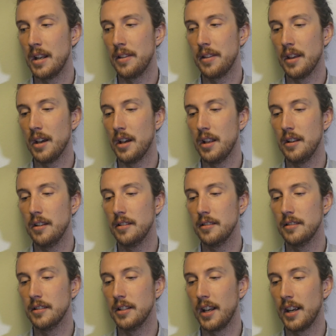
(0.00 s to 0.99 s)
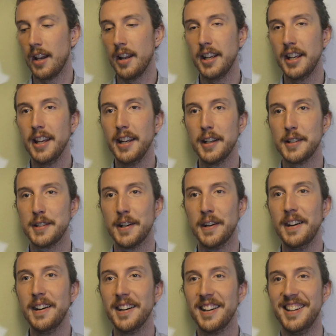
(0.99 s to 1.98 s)
I thought, I gotta get a
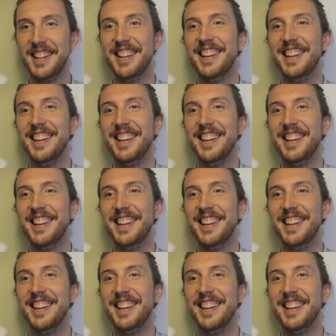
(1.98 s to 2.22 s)
guitar.